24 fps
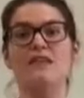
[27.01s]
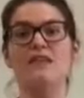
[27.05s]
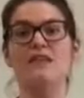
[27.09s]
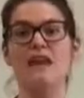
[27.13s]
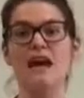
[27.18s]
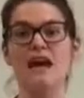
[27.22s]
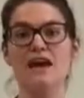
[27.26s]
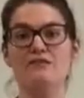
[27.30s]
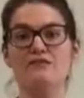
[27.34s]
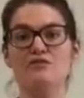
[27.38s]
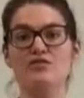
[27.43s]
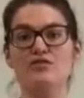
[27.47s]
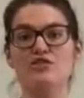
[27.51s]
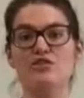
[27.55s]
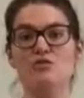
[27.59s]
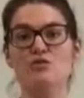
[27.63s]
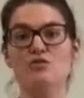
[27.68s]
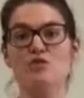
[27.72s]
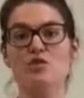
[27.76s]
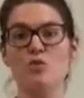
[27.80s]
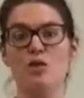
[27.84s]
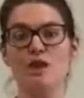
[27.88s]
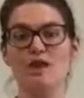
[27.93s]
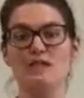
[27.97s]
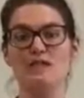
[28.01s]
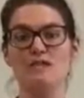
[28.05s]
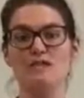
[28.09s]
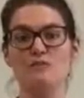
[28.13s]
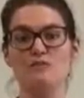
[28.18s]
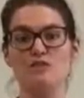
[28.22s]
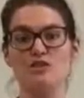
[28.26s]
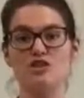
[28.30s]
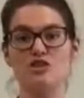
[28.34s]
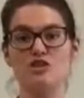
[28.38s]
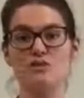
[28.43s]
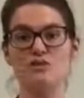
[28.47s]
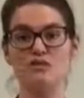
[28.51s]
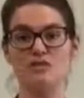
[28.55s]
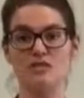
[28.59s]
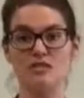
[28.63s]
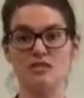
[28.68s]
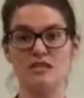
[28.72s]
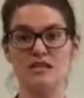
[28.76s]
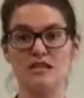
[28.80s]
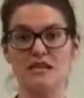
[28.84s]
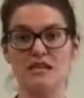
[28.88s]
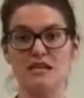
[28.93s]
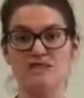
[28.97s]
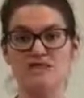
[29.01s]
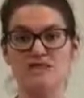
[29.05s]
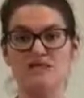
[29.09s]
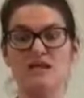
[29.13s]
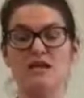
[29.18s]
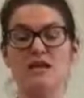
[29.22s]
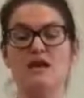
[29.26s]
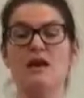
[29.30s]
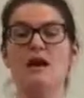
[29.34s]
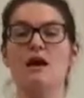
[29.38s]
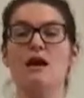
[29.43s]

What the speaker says: that have to do with the way that speech is perceived.